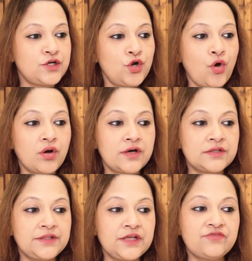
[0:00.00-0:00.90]

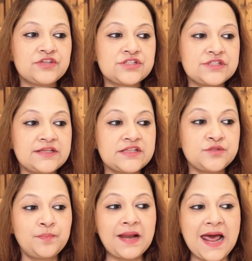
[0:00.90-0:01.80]
longer thing, which is, and
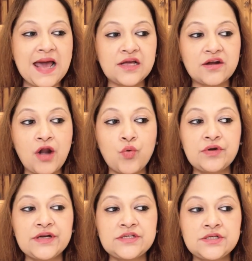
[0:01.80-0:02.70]
this black
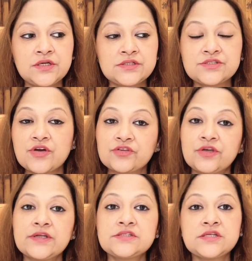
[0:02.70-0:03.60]
rounded
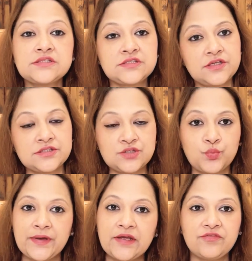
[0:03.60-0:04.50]
structure is the
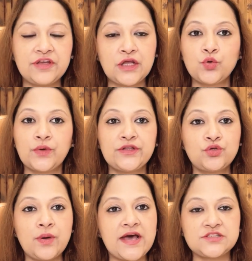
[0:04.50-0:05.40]
cyst where we are going
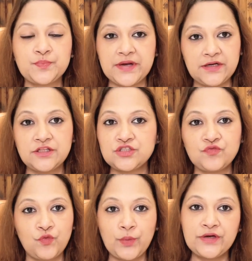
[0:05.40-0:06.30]
to aspirate
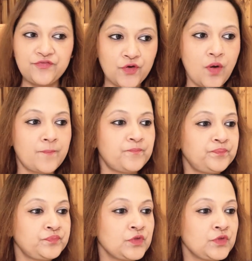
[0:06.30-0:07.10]
this fluid from.